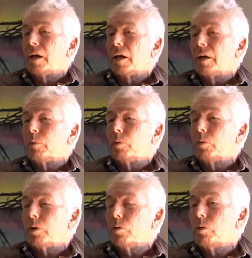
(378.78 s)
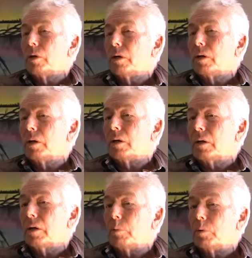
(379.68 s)
and we were recording a
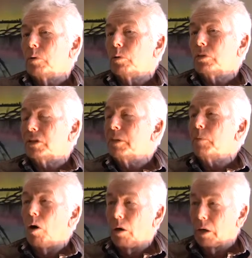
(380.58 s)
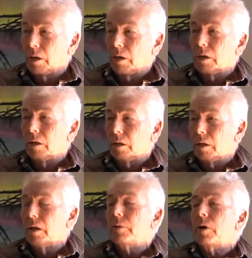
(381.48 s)
couple called Tim Hollier
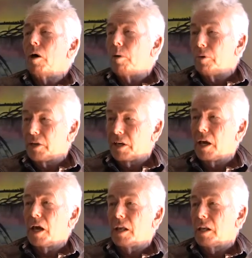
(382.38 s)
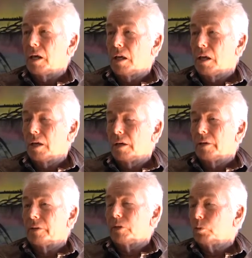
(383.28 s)
and Amory Kane.
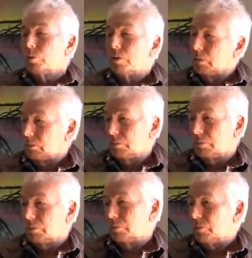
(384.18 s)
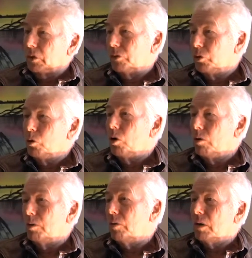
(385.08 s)
These were a
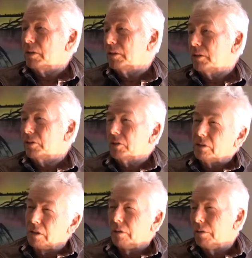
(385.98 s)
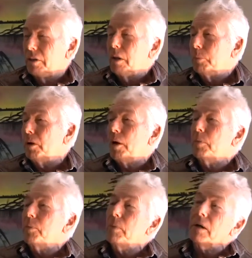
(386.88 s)
duo quite uh, just on the up and
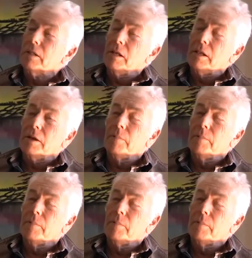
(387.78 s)
coming back then.